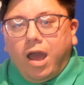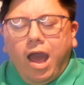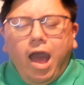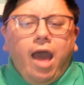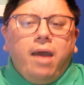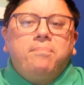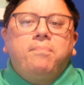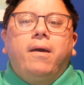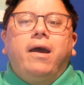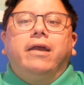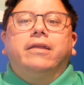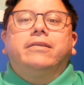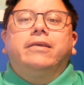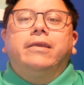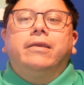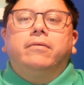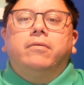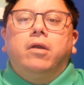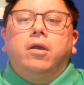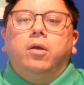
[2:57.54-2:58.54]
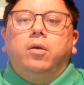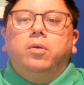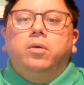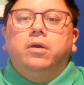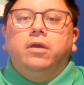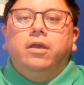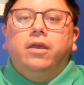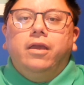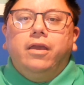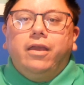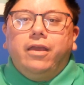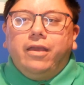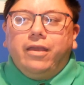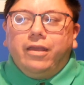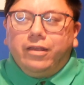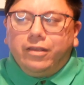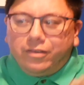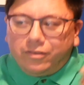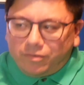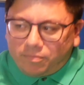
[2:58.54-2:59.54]
Hotpot Hero
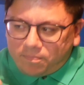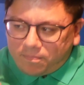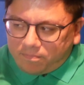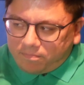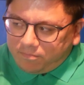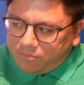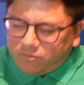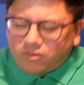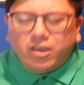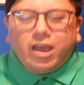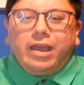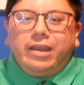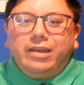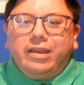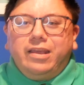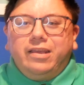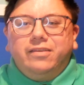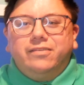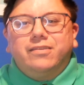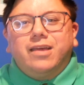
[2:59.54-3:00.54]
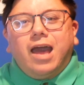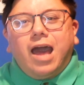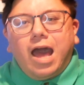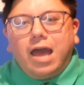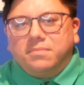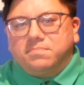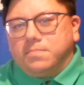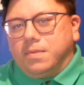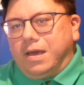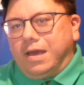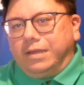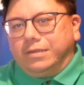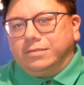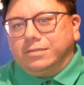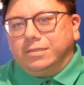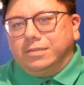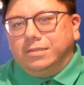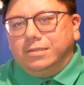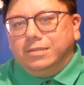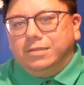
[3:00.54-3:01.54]
is Chinese hot
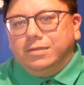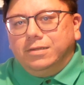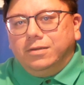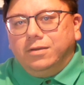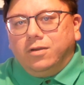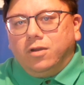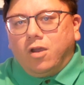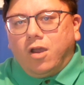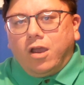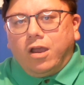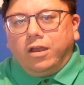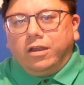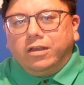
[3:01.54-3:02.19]
pot, or